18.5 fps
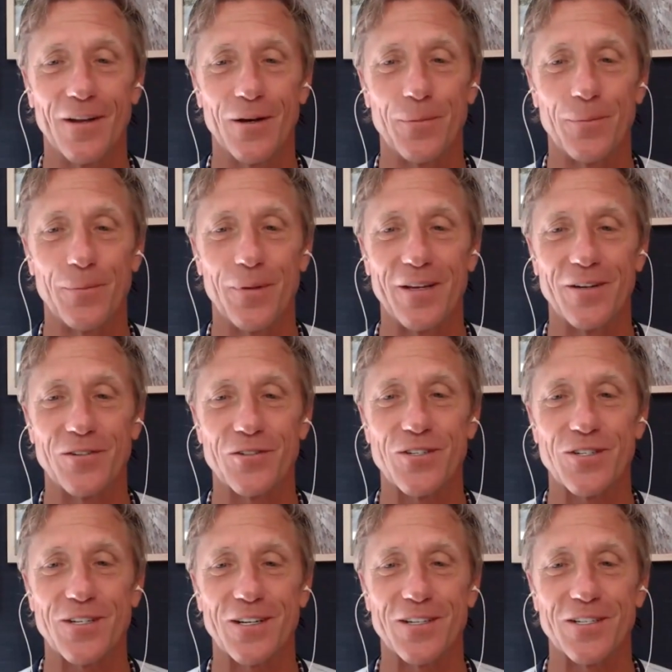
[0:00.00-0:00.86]
But it'd be
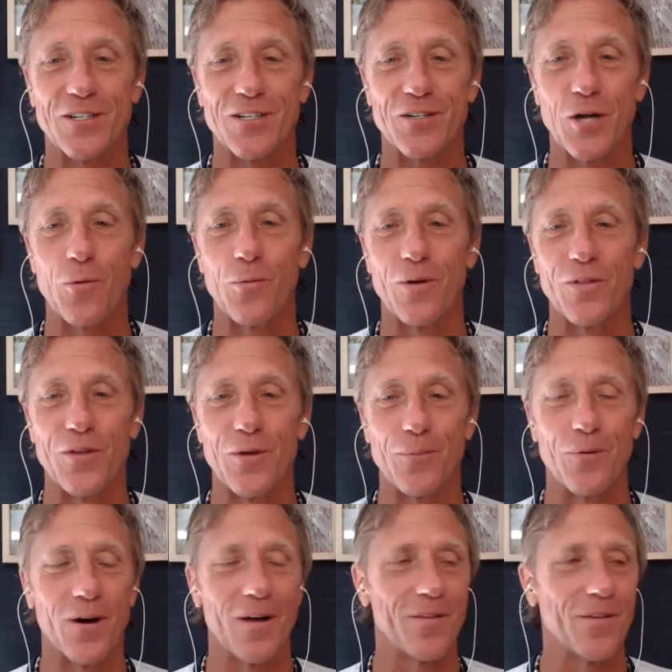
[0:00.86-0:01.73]
interesting yeah. to know with
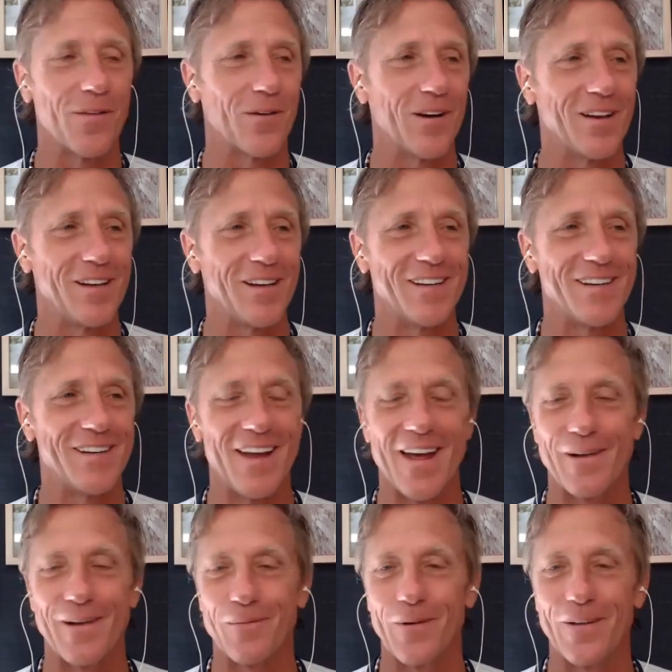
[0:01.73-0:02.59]
your brother and your
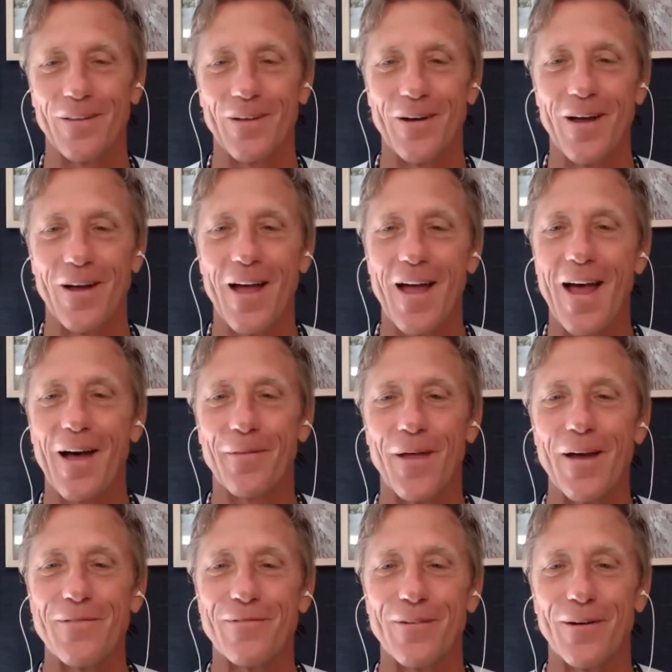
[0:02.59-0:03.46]
dad with
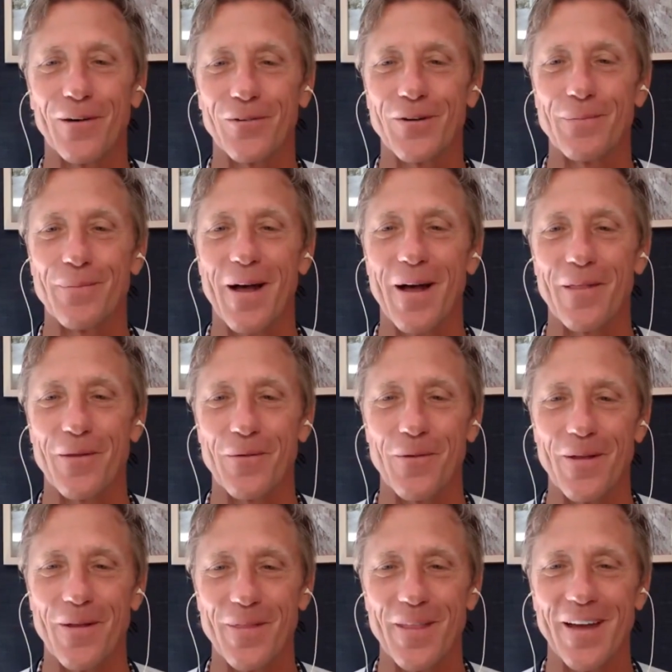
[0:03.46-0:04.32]
how they felt
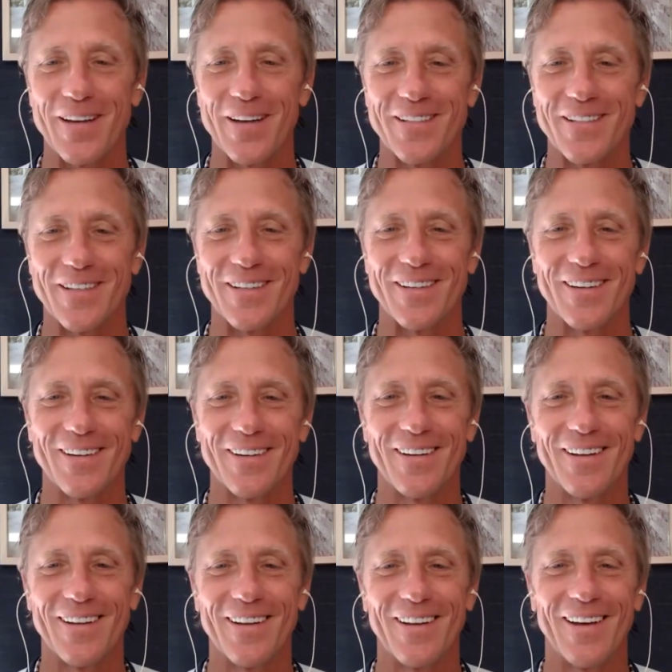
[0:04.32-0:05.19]
about the one they did
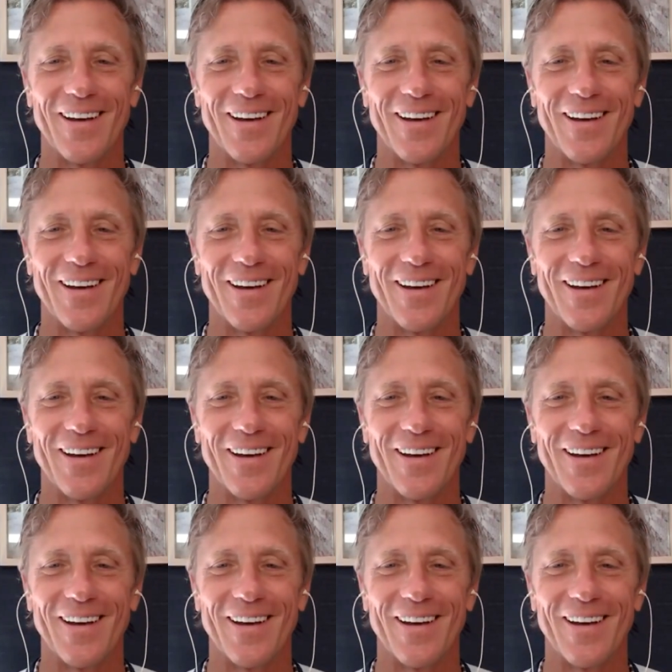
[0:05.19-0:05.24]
